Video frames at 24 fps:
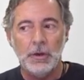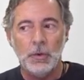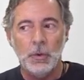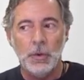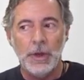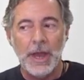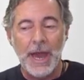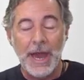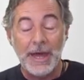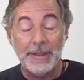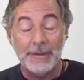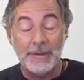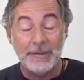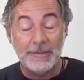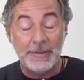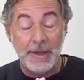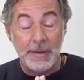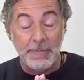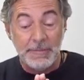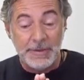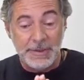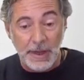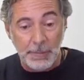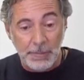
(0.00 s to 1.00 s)
had the
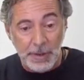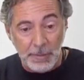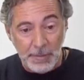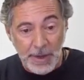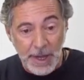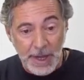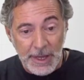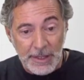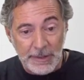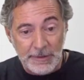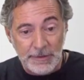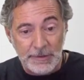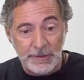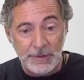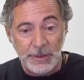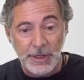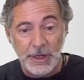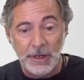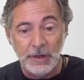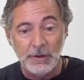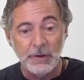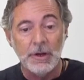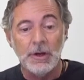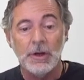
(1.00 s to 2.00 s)
same supplements,
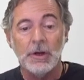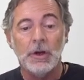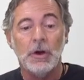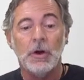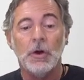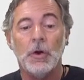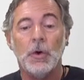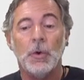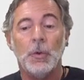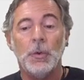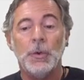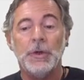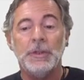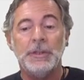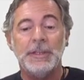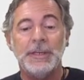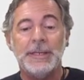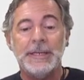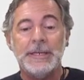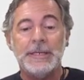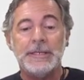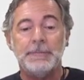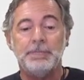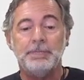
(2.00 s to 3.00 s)
we
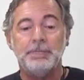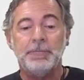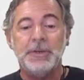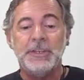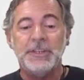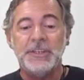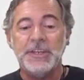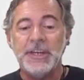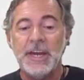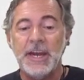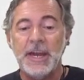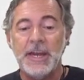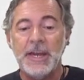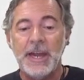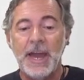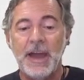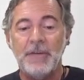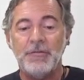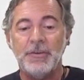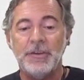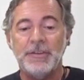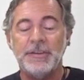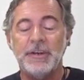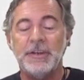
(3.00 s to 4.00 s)
did BTA
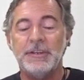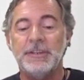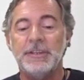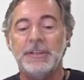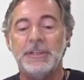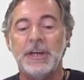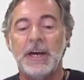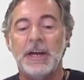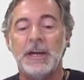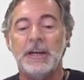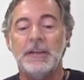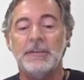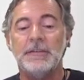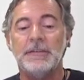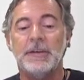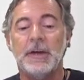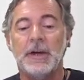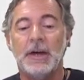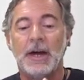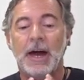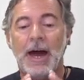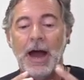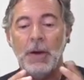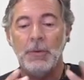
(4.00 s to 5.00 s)
every 30 days.
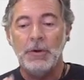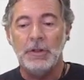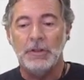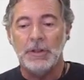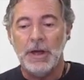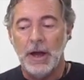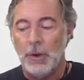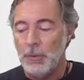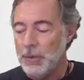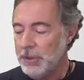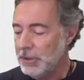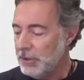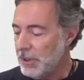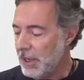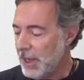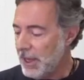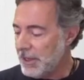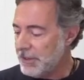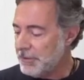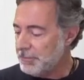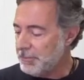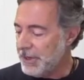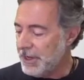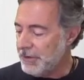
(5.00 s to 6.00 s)
I will
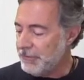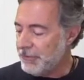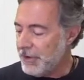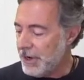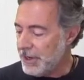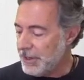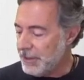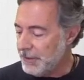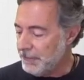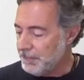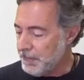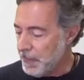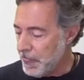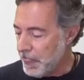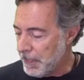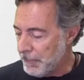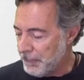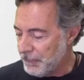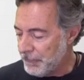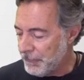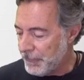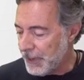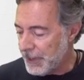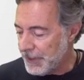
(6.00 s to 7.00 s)
explain very,
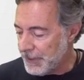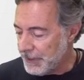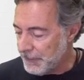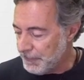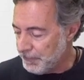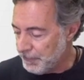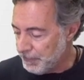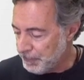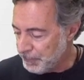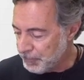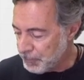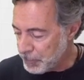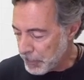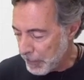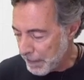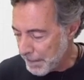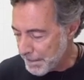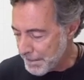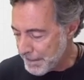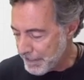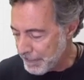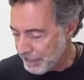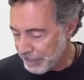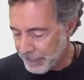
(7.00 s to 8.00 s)
very
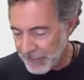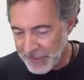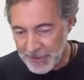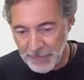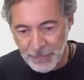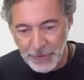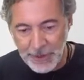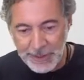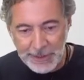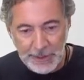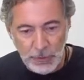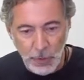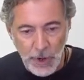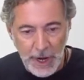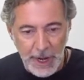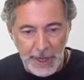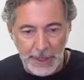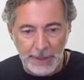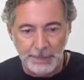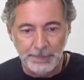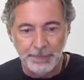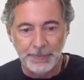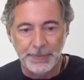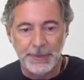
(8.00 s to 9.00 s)
in a friendly
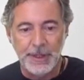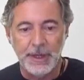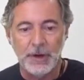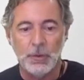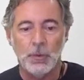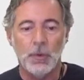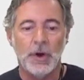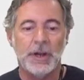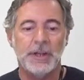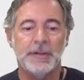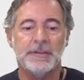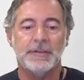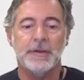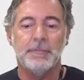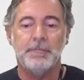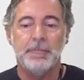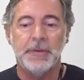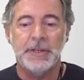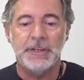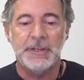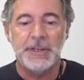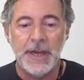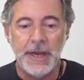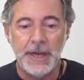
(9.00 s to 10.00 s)
way what is a
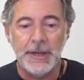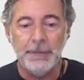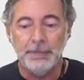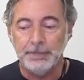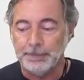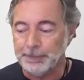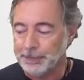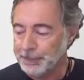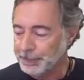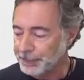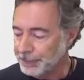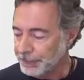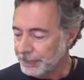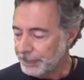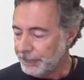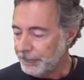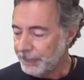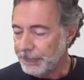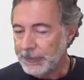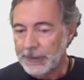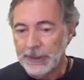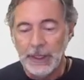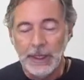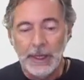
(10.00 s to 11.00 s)
BTA.
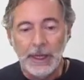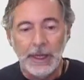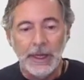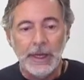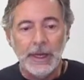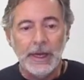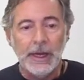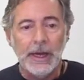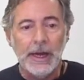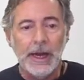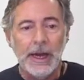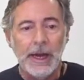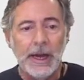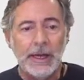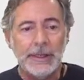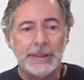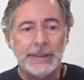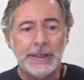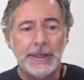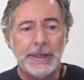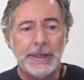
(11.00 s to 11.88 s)
And